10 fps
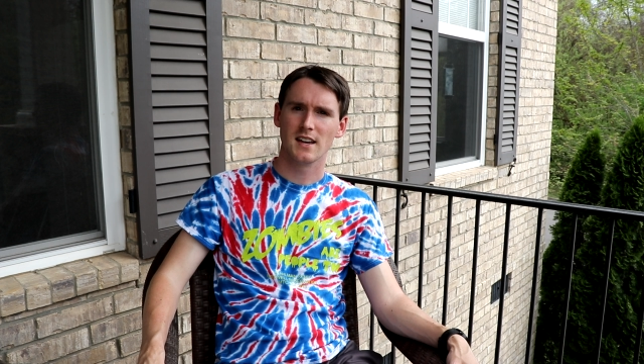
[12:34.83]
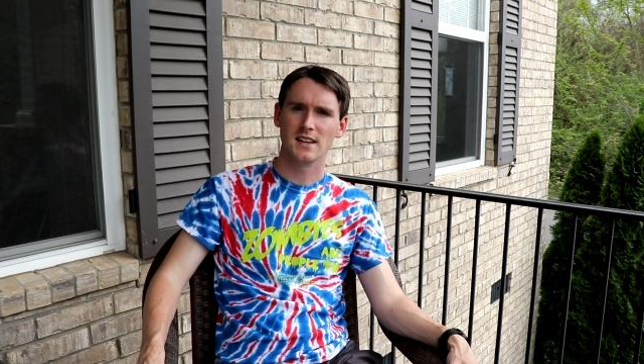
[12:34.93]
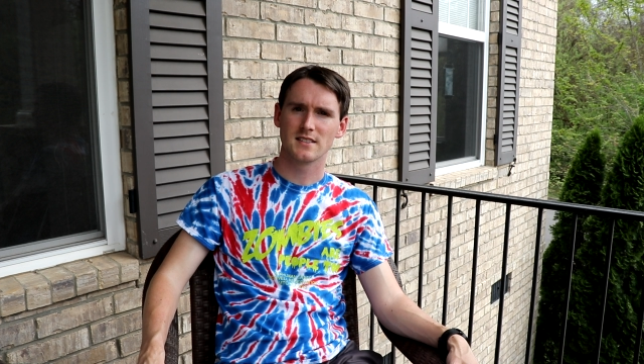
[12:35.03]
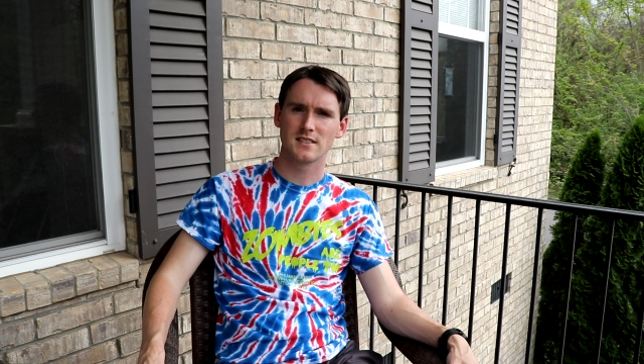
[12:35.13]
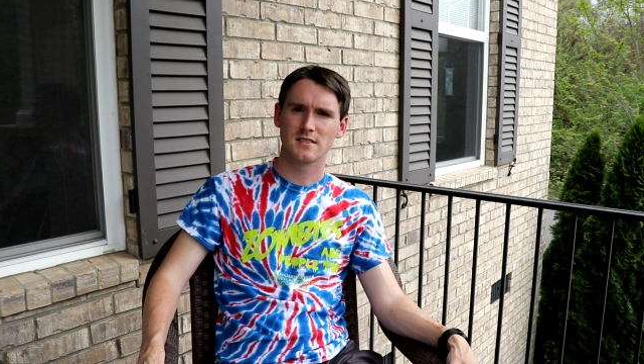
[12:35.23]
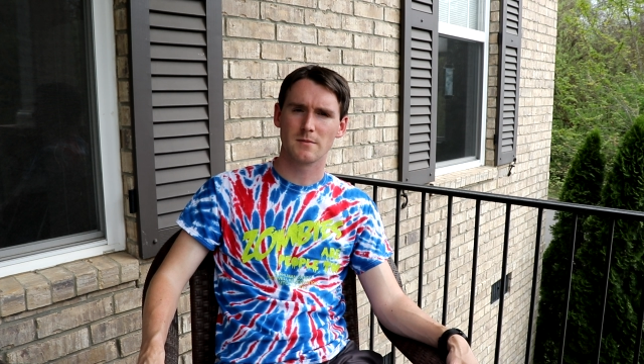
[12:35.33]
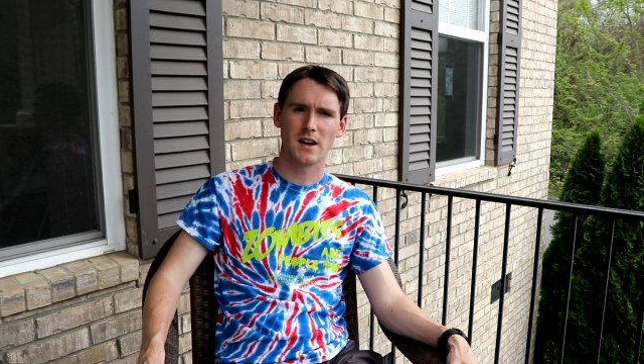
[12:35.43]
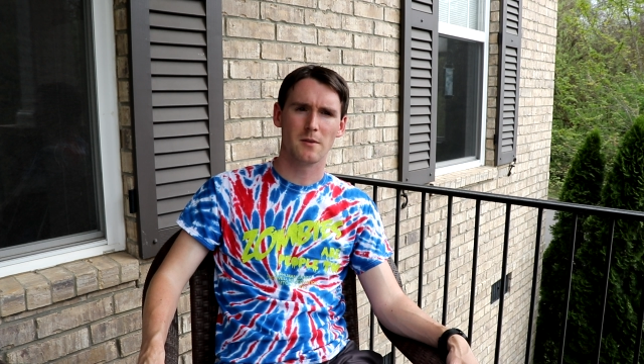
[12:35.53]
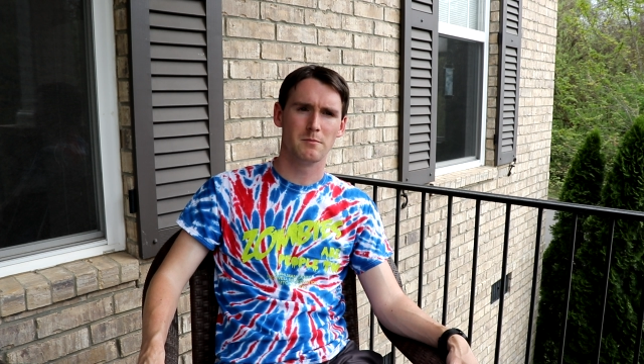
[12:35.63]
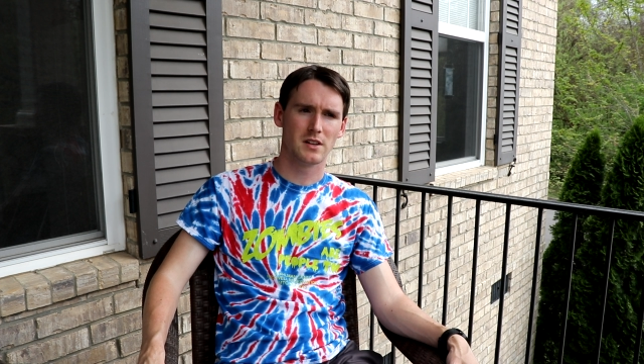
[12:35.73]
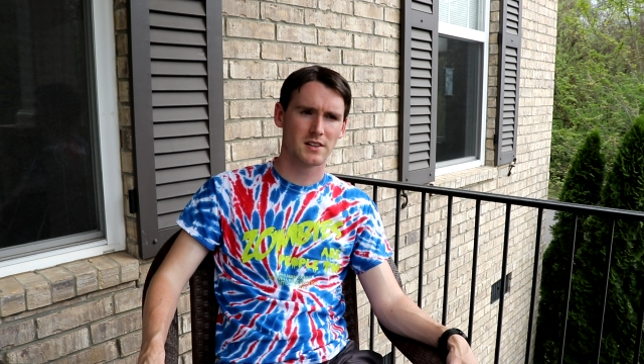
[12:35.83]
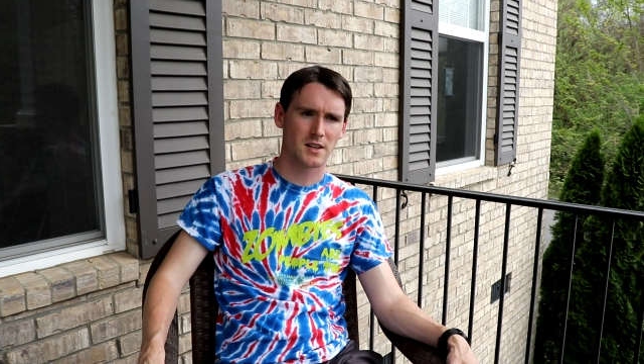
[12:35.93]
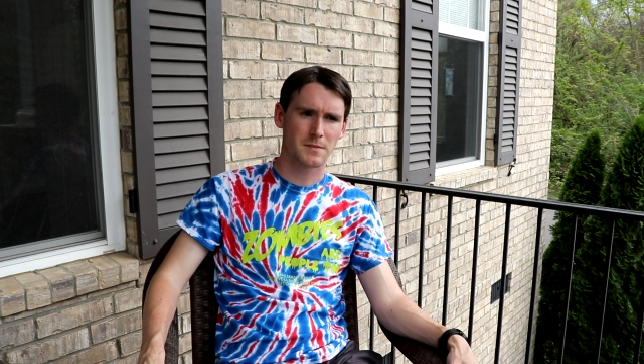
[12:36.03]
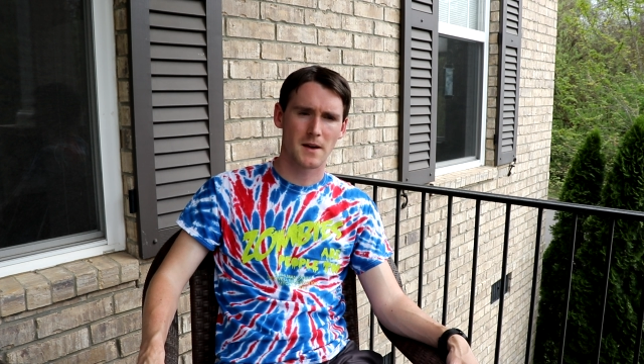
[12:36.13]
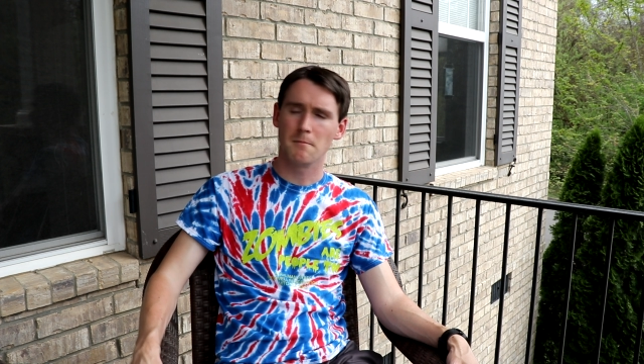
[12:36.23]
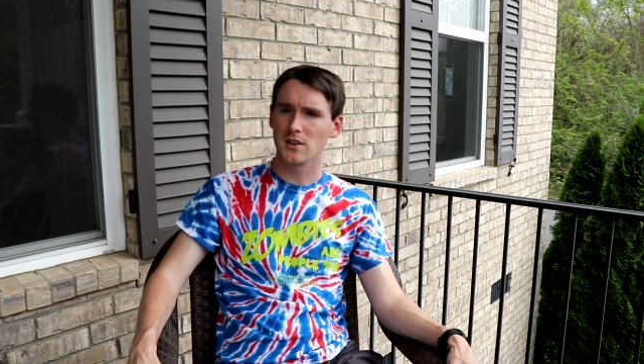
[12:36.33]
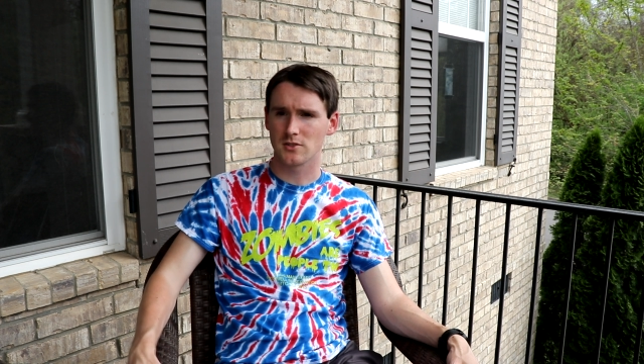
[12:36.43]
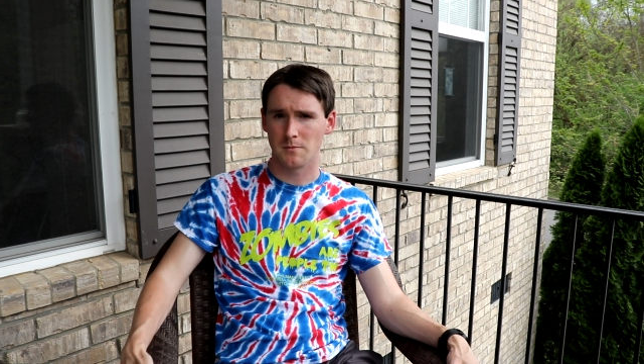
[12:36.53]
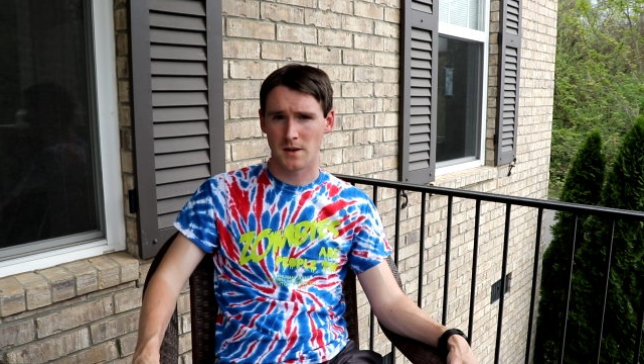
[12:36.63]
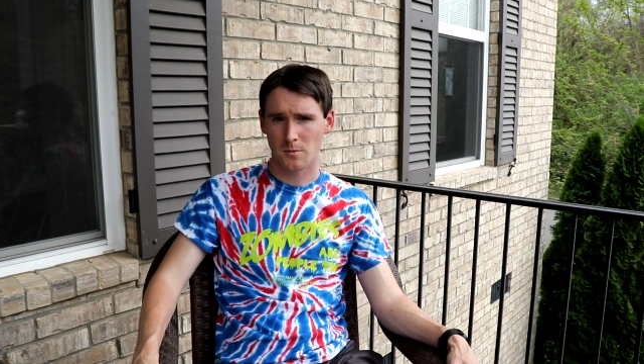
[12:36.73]
It's about building up that
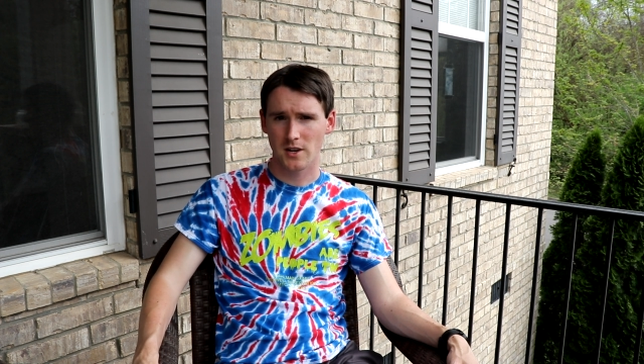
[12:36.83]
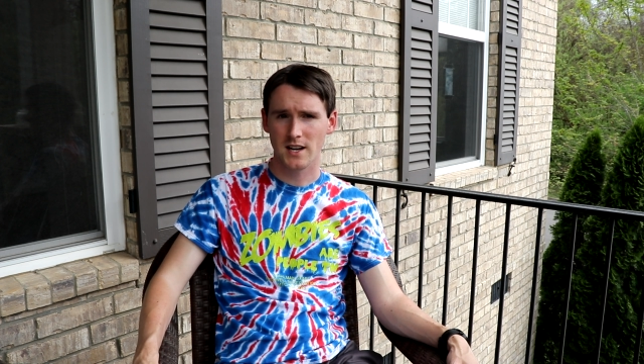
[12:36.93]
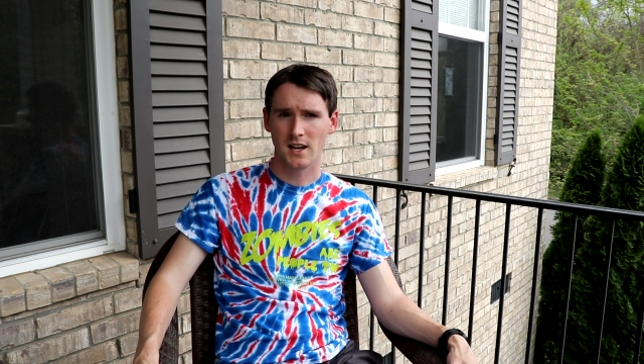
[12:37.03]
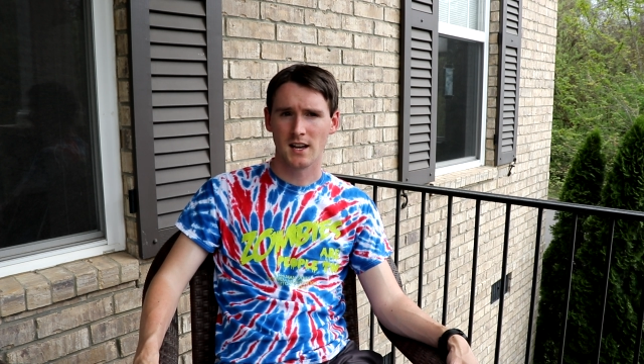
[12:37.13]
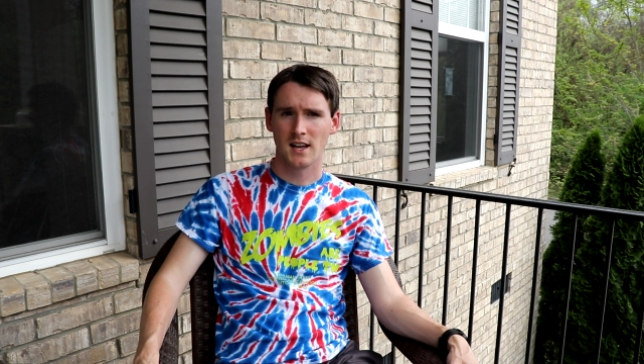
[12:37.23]
muscle memory.